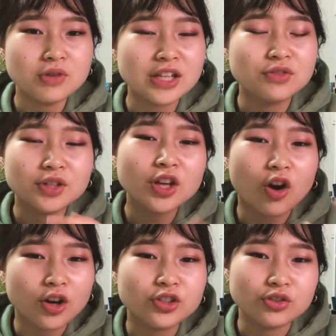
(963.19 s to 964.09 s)
It's really
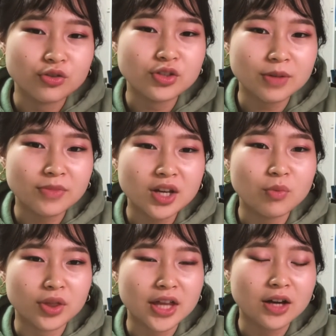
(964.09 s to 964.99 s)
hard to do something
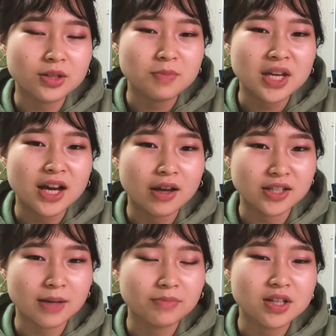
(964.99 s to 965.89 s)
without being
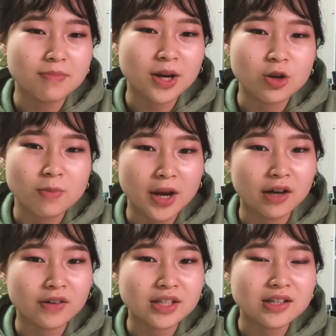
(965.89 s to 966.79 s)
accepted by your
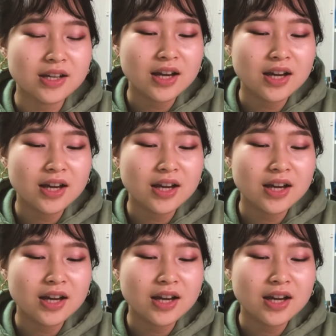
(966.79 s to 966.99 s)
parents.